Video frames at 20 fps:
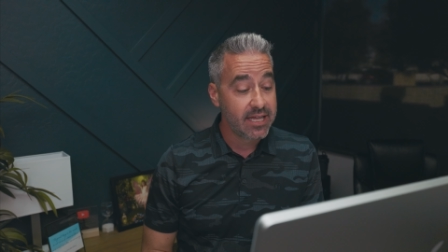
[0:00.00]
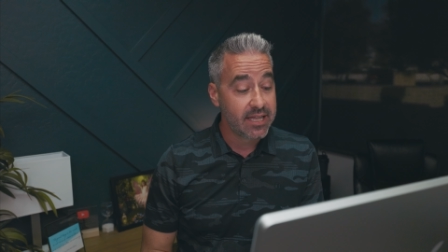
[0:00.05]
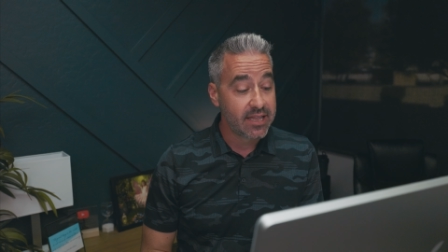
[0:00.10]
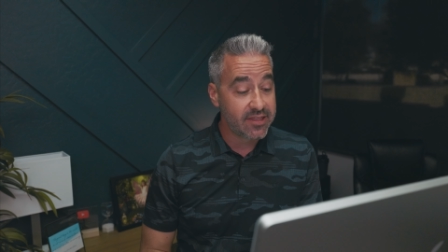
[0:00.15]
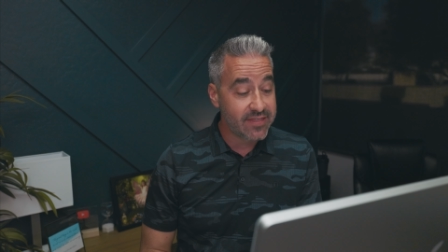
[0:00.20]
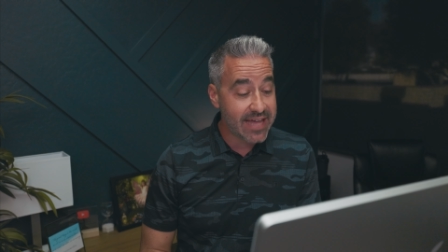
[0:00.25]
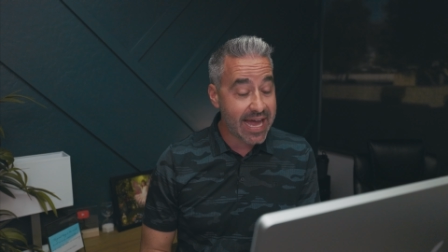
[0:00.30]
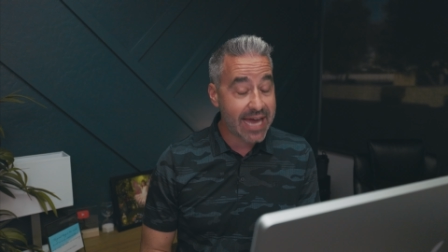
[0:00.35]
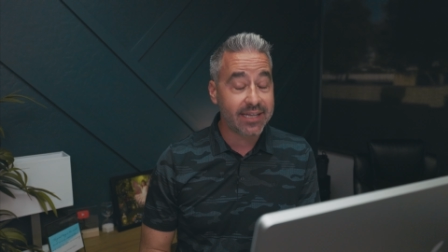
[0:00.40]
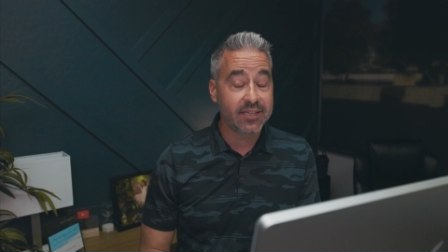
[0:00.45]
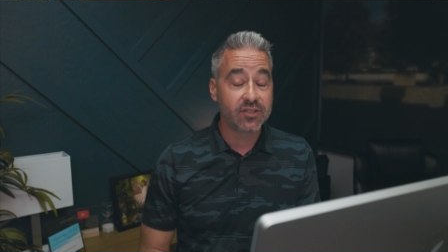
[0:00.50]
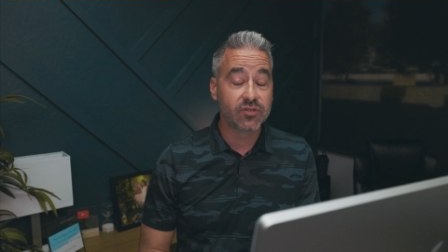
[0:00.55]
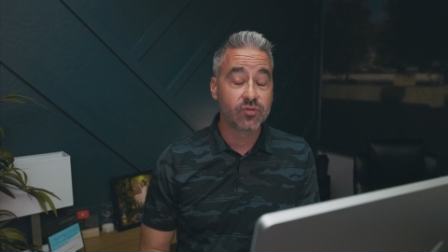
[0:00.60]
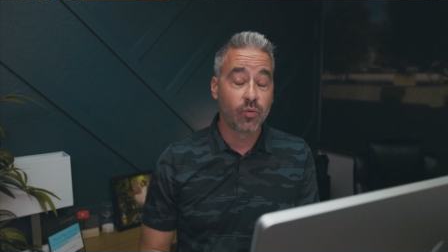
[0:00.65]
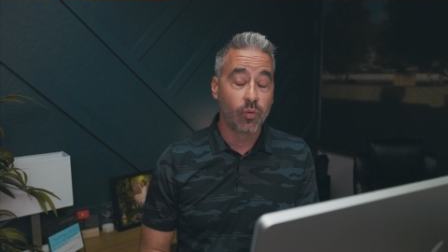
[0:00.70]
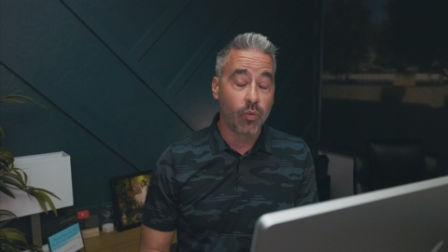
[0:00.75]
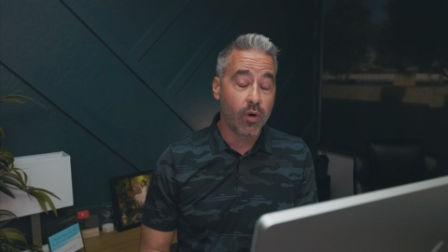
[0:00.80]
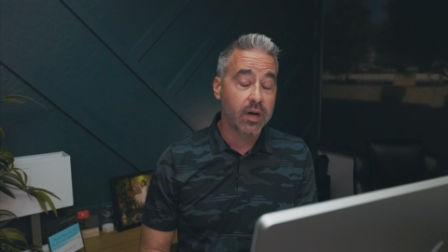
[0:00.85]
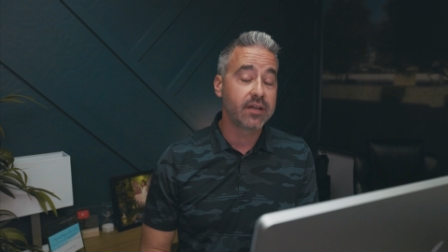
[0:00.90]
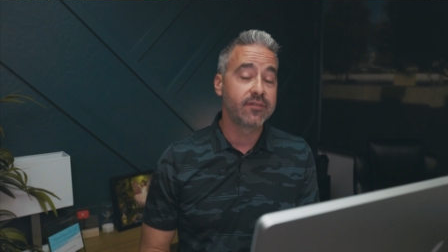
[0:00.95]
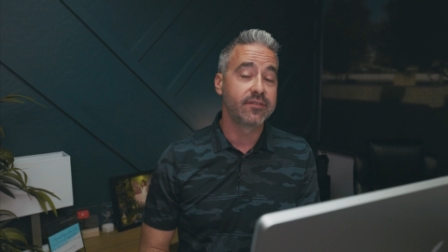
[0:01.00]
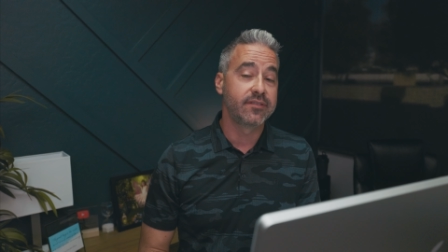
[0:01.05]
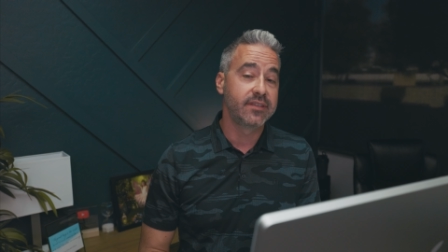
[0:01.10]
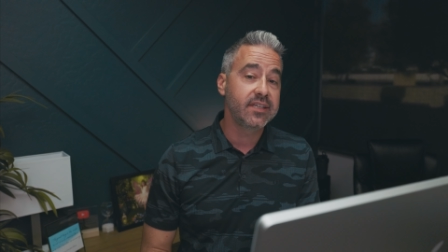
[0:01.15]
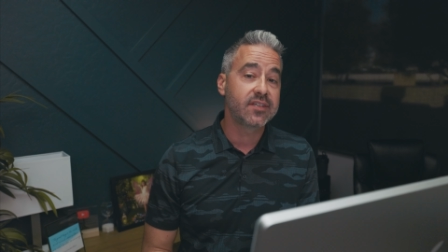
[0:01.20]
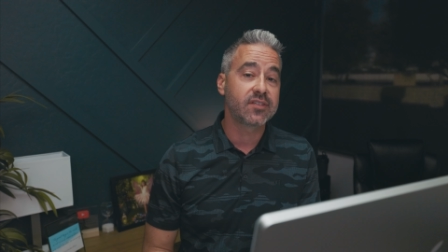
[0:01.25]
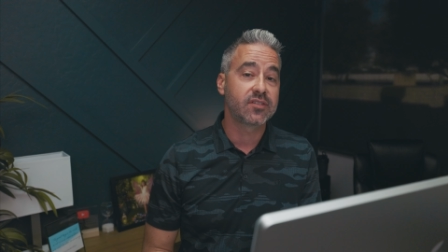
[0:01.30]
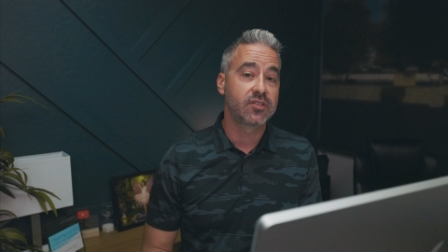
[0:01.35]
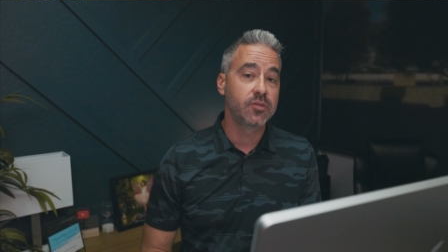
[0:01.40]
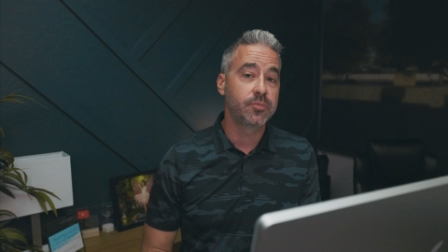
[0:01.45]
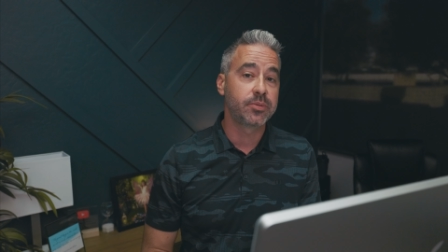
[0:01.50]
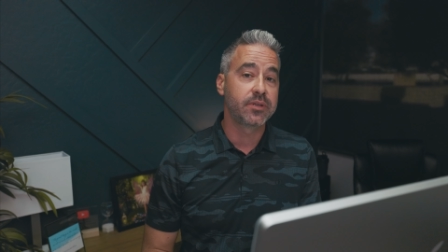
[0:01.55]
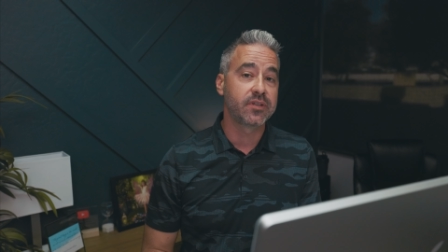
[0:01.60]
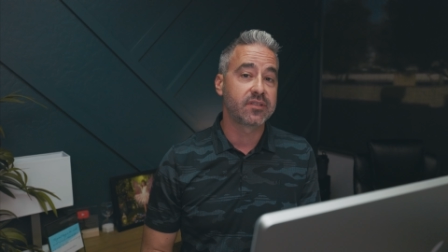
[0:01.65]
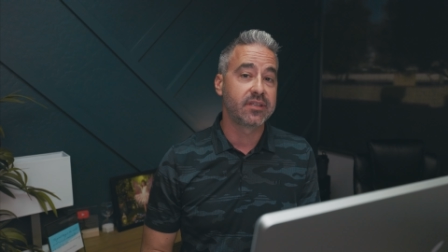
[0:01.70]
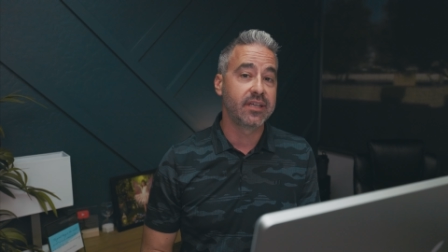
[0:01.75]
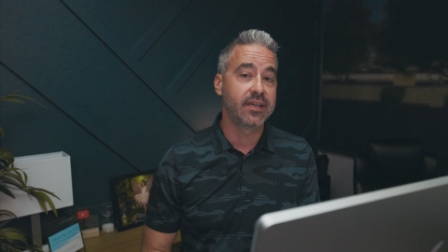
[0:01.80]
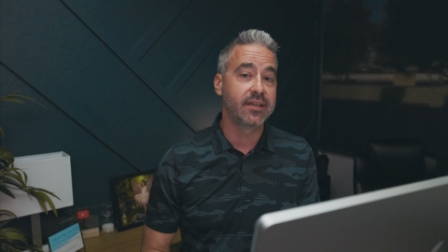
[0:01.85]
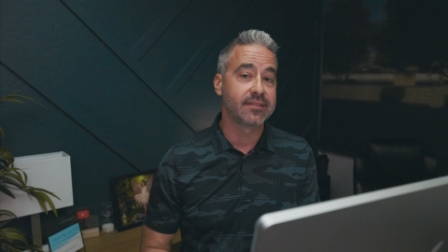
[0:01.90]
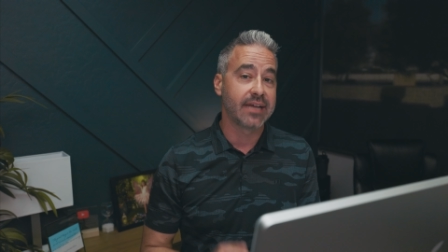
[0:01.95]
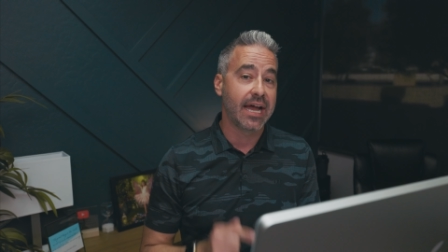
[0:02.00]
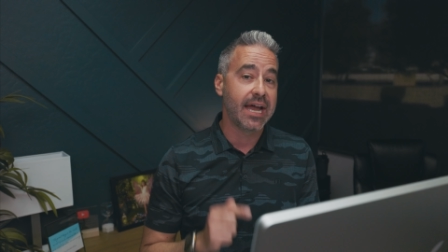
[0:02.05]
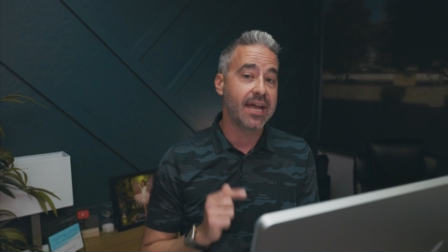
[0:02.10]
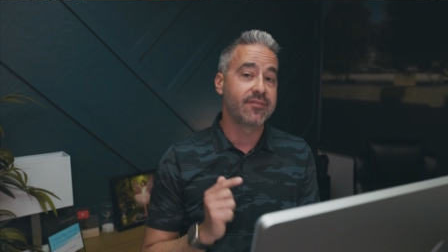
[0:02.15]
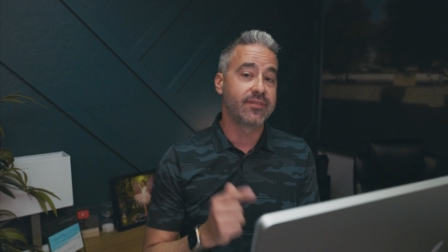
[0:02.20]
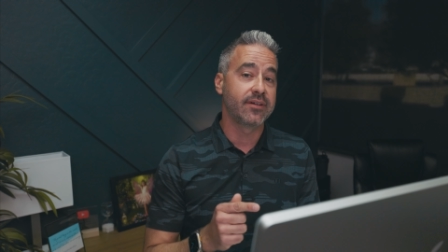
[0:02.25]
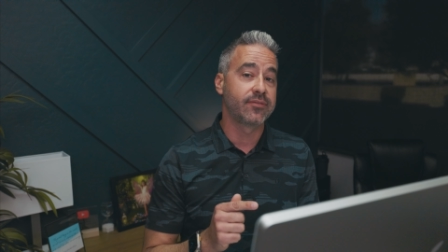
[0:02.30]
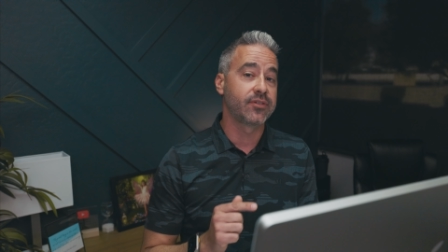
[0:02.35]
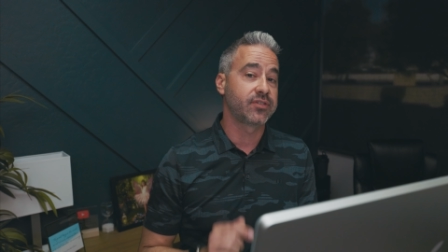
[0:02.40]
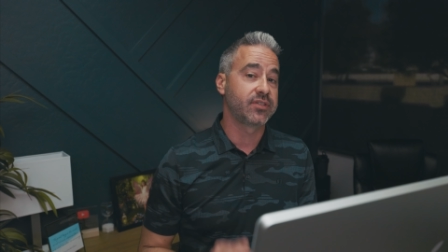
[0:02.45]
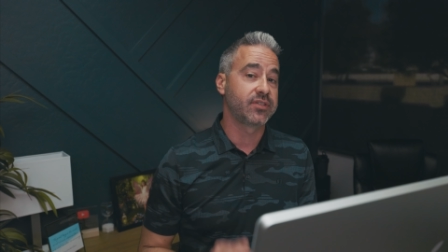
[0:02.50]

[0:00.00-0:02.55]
that is one of the stupidest things I have ever